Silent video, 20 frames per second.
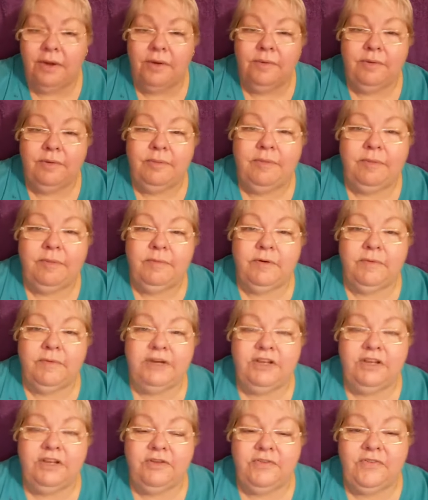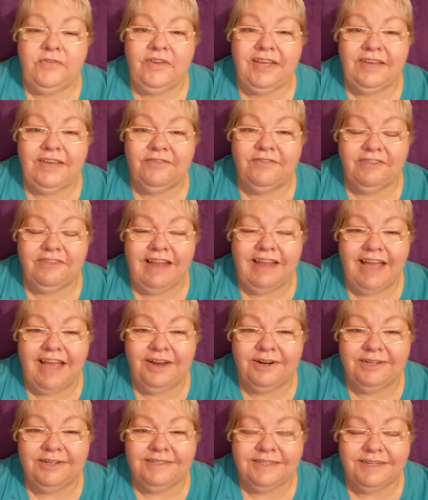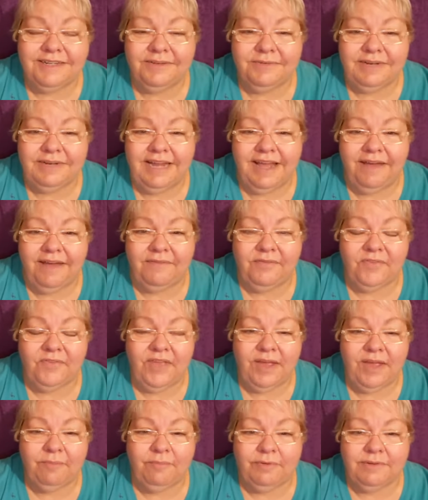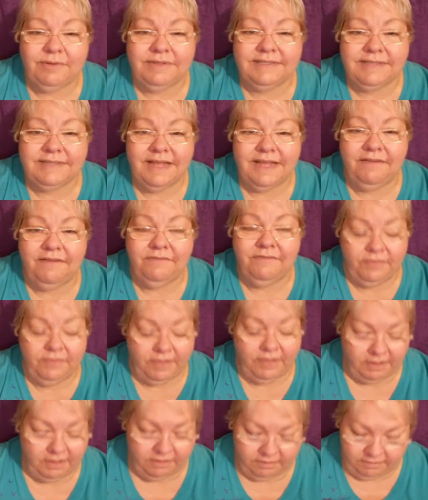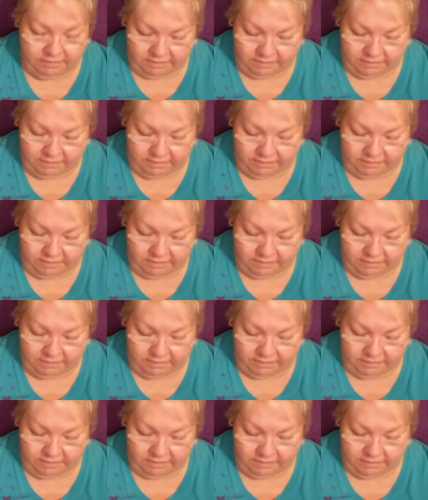Remember when you used to get flyers and it would have samples of the